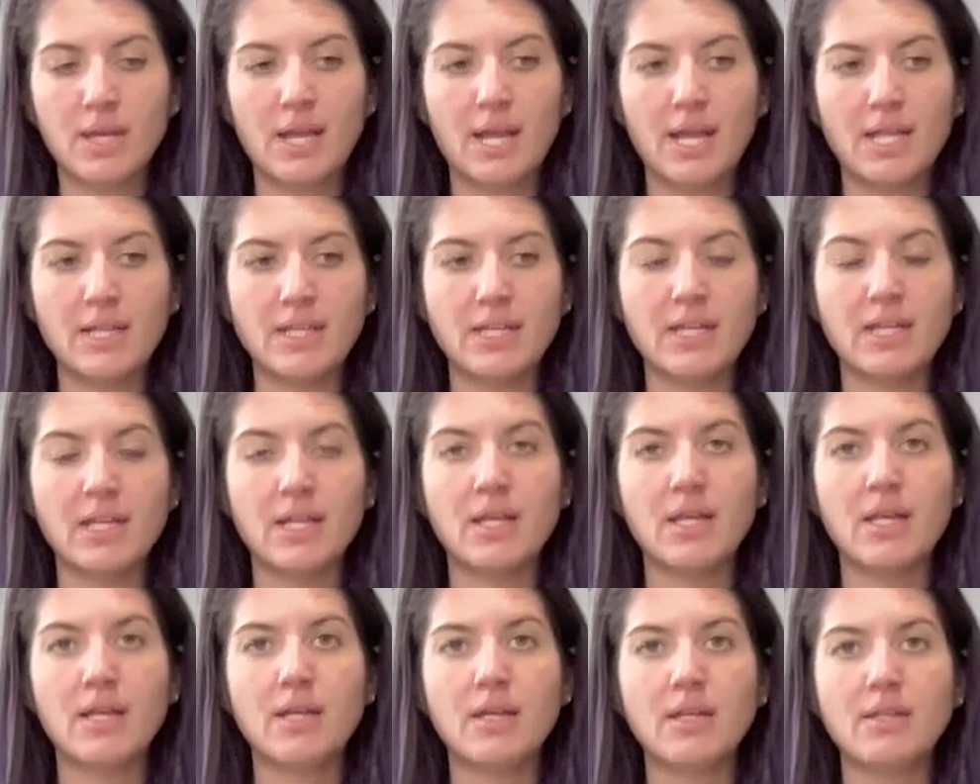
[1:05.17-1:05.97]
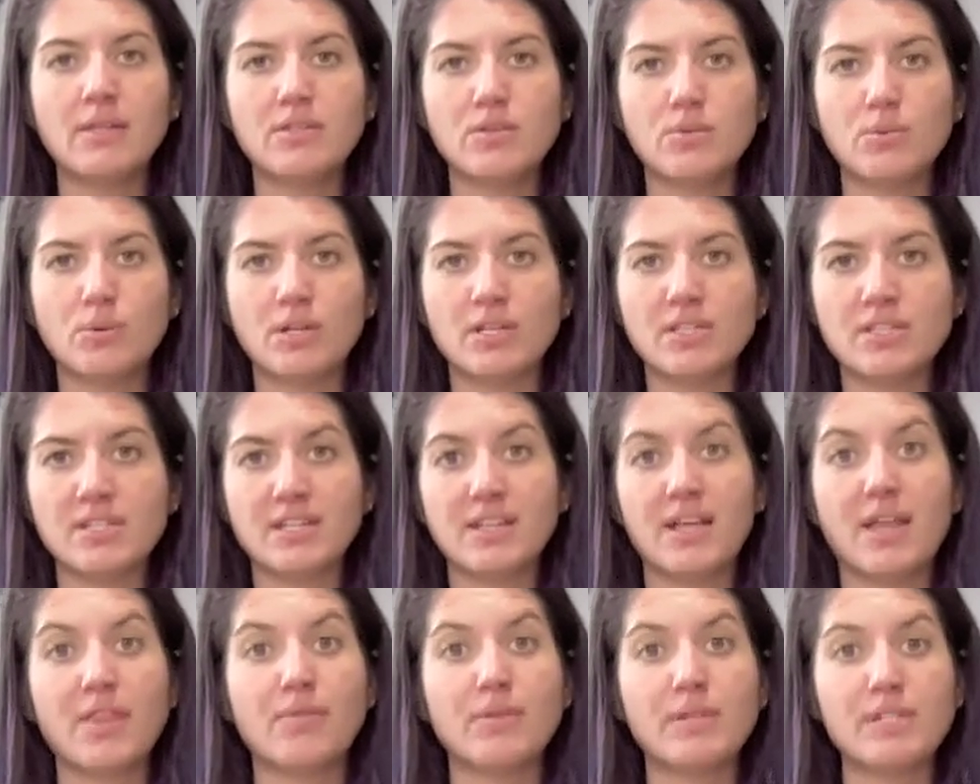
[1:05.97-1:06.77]
And then, so we're going to say
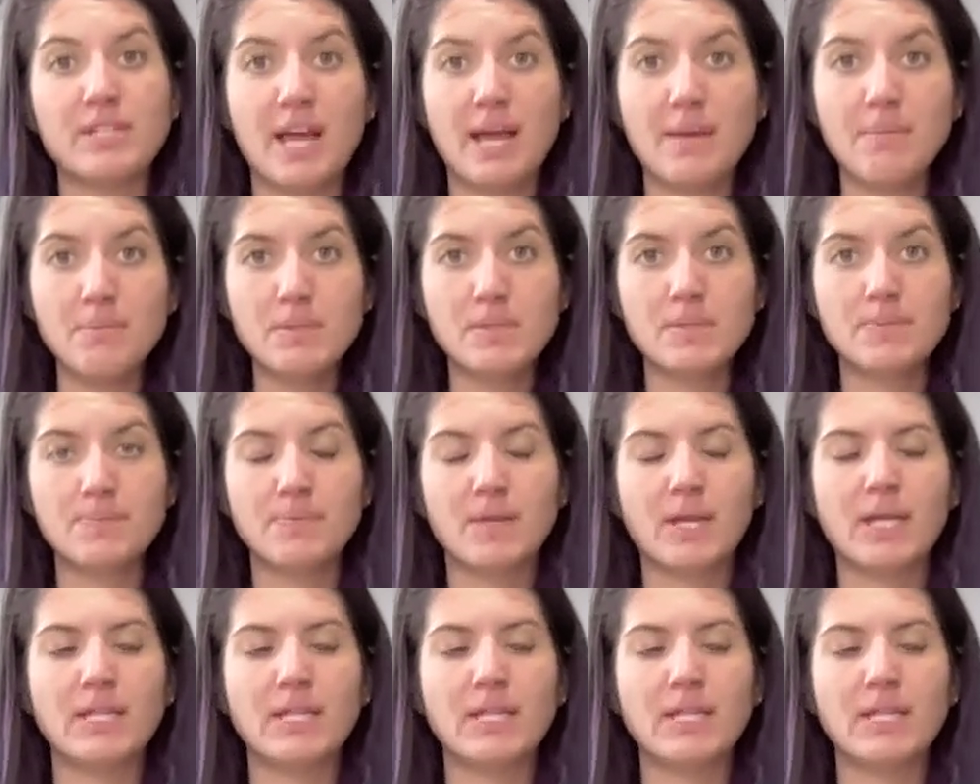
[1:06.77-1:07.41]
that 3 times.